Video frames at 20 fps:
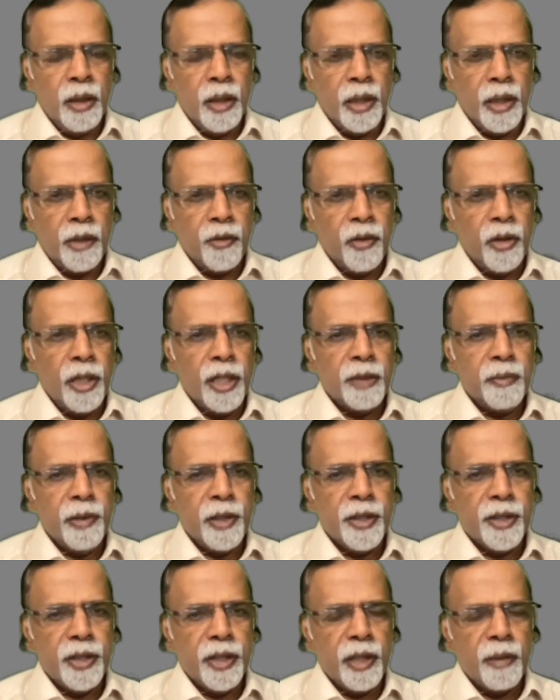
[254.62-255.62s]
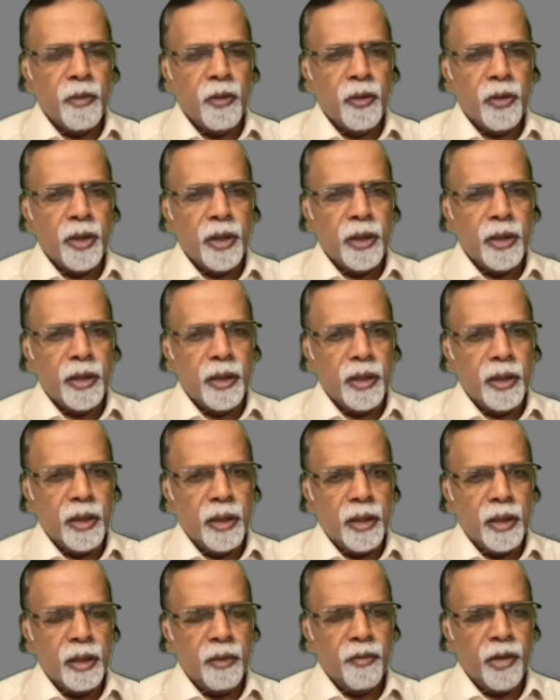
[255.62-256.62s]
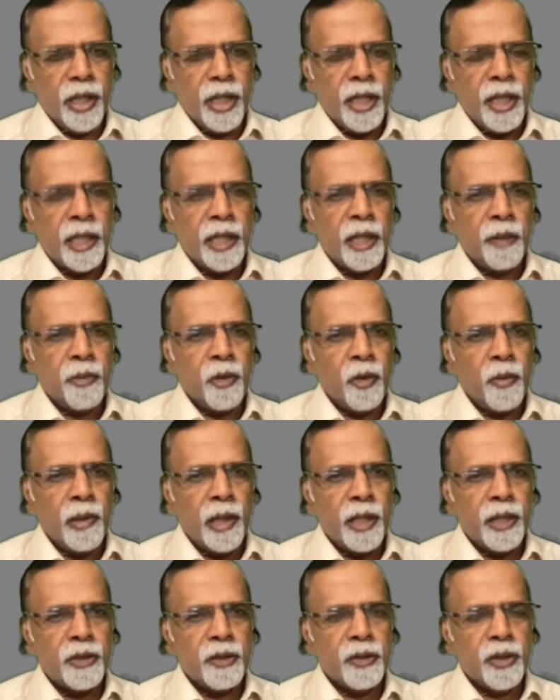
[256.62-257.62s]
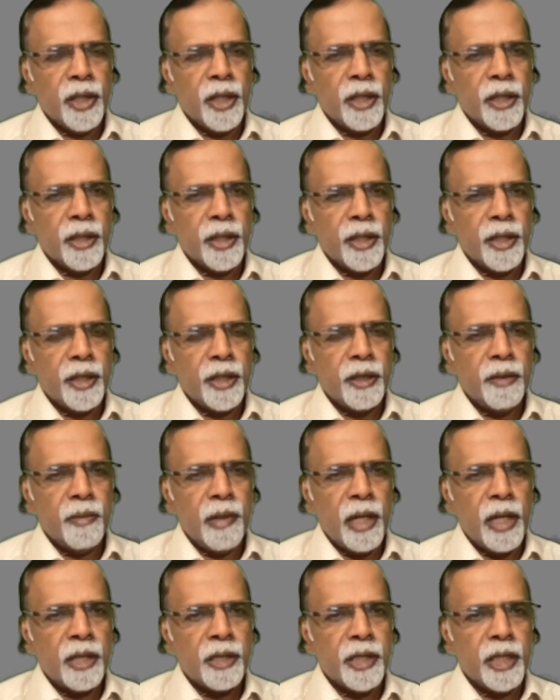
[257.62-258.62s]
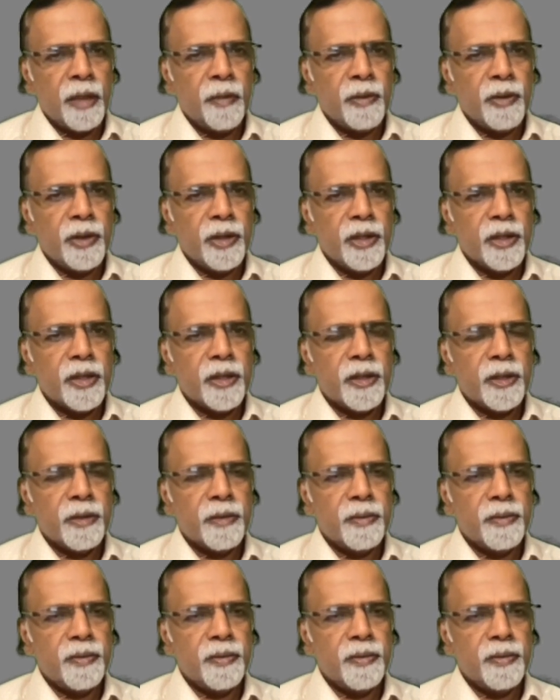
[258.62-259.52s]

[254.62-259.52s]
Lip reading: I already mentioned about what are the other abnormalities we can get in barrel shaped chest.